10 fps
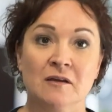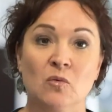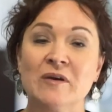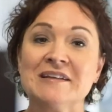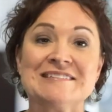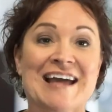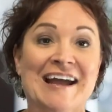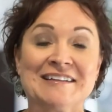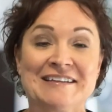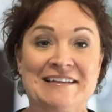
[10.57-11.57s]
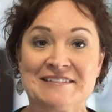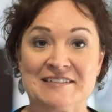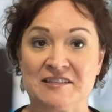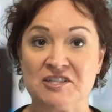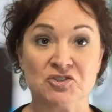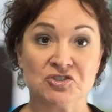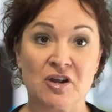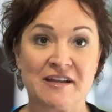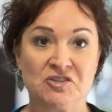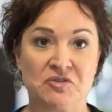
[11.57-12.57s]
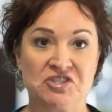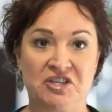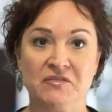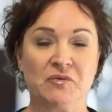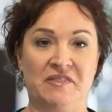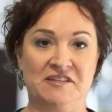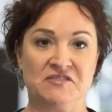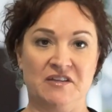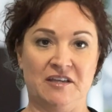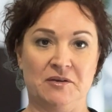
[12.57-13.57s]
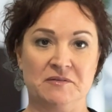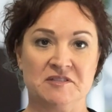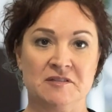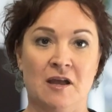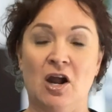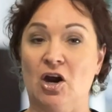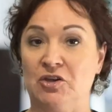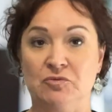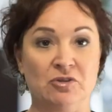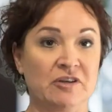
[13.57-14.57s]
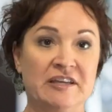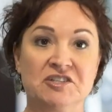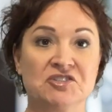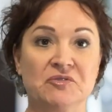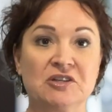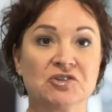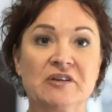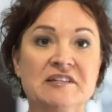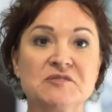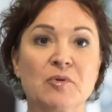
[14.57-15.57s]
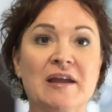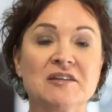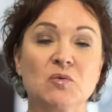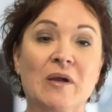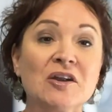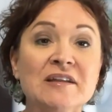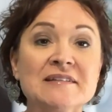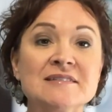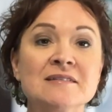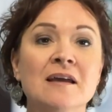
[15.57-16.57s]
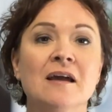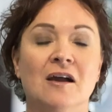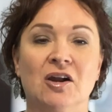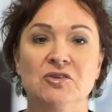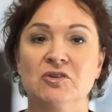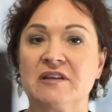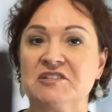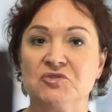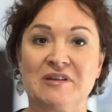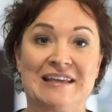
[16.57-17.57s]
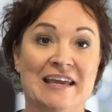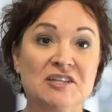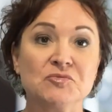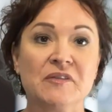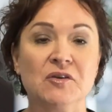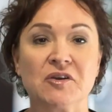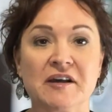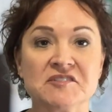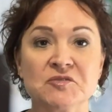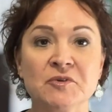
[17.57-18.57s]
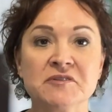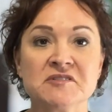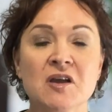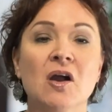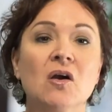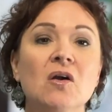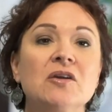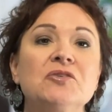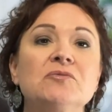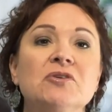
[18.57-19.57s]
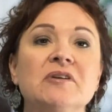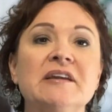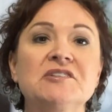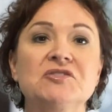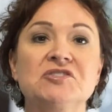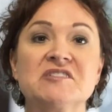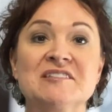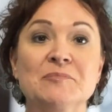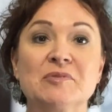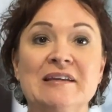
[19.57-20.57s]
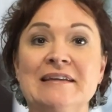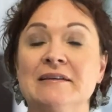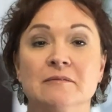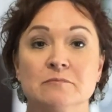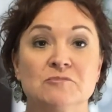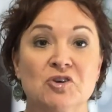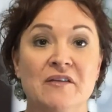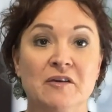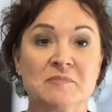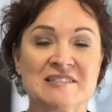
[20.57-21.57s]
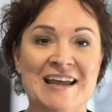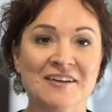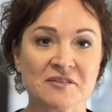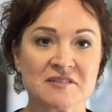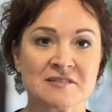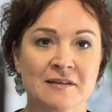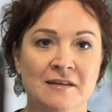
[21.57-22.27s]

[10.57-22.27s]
What exactly is it that you're trying to achieve with these videos? Are you looking to increase brand awareness? Are you looking to engage with your customers? Or are you looking to just simply drive up sales?